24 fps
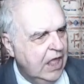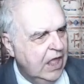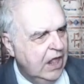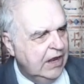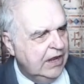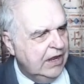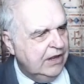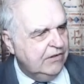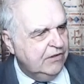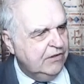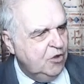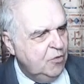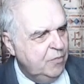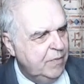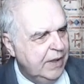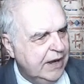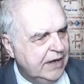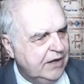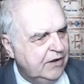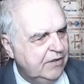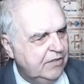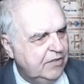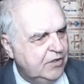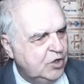Let's go
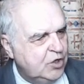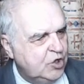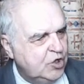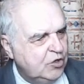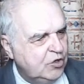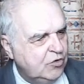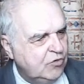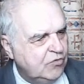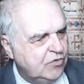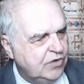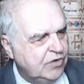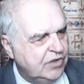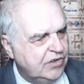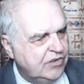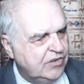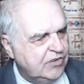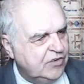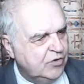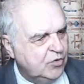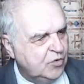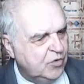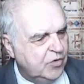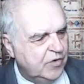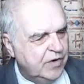back to the children's
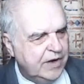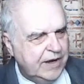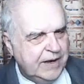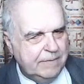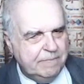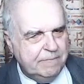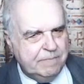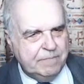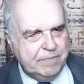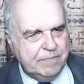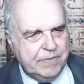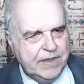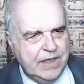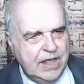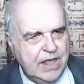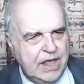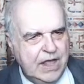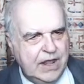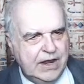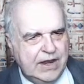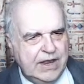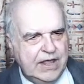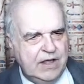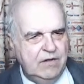story.
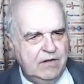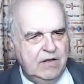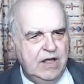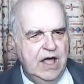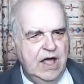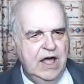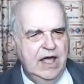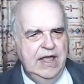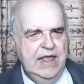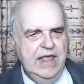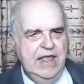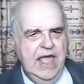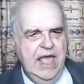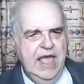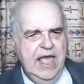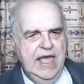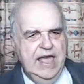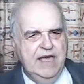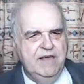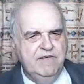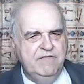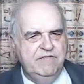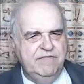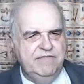Now, I
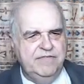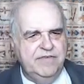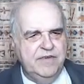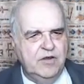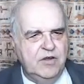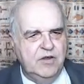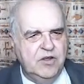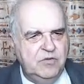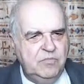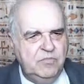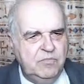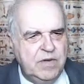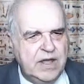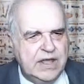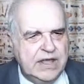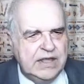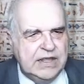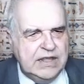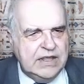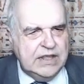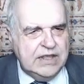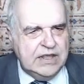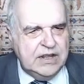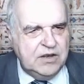have on
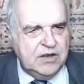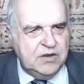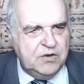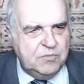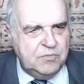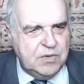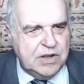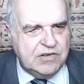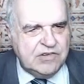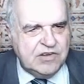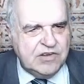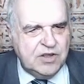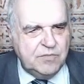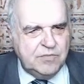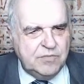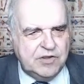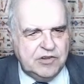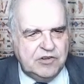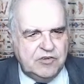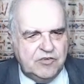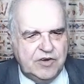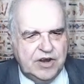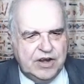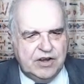in my
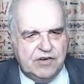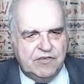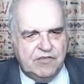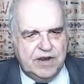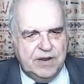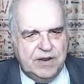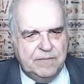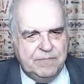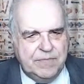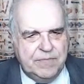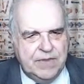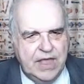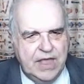sermons directory